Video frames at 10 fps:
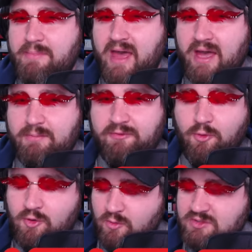pack
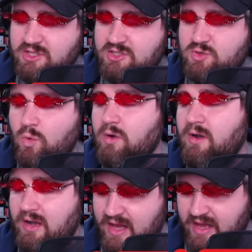before. It was the
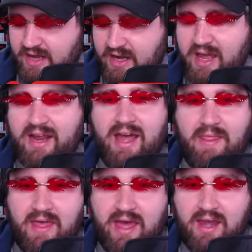Squirtle line, and I got
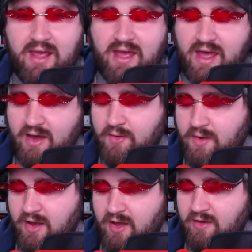that out
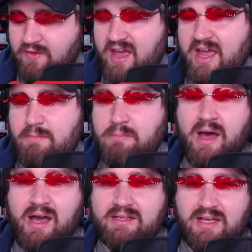of a
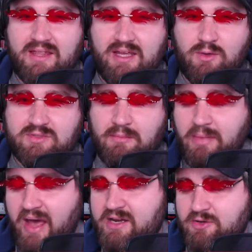box. I think it was a
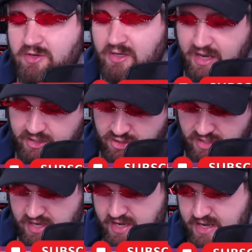binder collection,
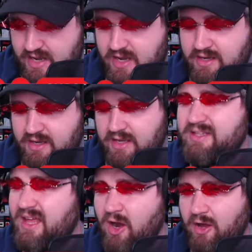and I did
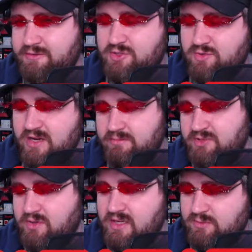that off stream,
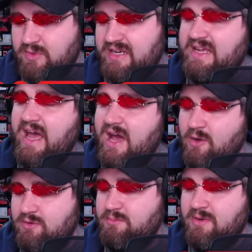so it doesn't really
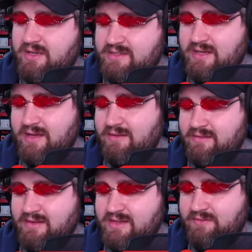count, but uh,
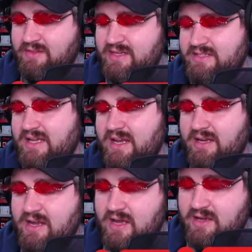definitely did it.
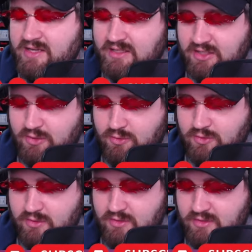
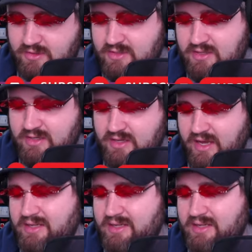Tentacruel and